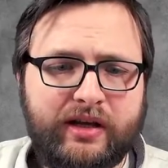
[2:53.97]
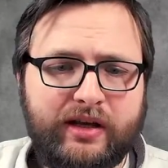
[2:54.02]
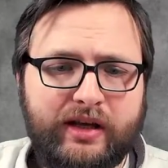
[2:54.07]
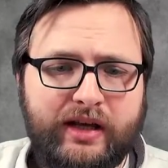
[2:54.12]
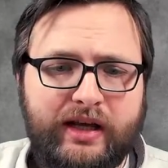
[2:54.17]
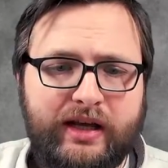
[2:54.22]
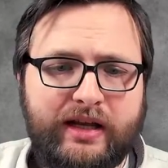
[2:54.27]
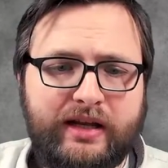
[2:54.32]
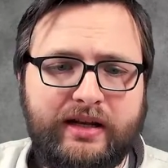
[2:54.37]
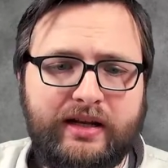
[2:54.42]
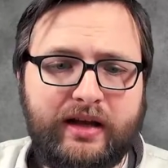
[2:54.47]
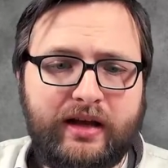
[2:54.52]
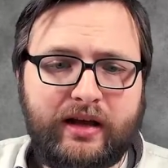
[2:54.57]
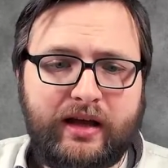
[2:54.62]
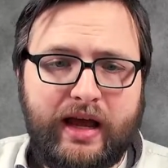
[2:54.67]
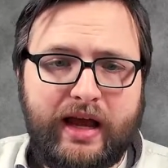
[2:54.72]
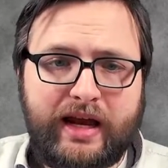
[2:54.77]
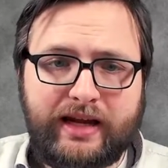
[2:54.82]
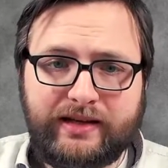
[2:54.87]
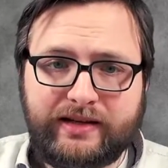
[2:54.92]
in
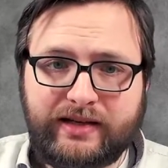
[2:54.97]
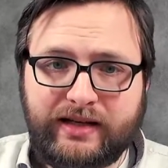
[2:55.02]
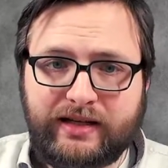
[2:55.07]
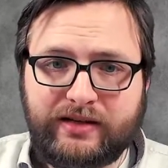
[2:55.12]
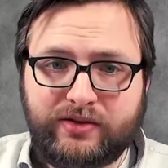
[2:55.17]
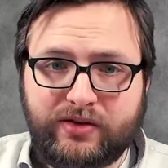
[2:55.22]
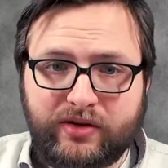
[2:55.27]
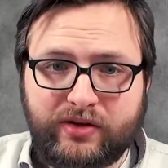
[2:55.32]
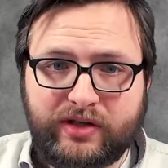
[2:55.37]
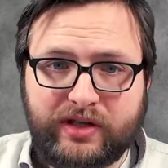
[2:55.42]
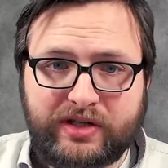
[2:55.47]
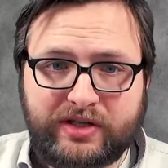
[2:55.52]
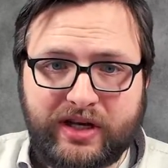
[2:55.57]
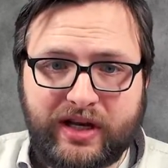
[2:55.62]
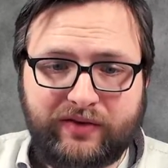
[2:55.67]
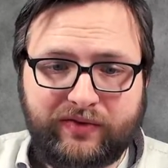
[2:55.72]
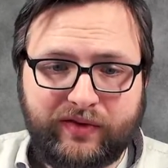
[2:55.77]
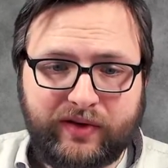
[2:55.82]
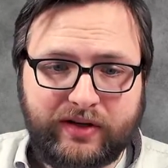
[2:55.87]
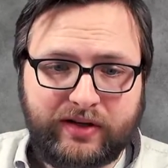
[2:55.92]

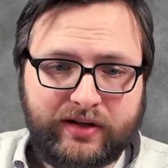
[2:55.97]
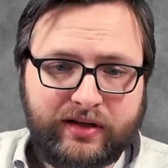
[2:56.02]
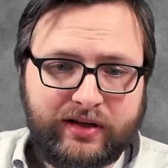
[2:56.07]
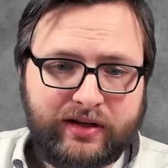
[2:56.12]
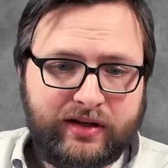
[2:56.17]
1837.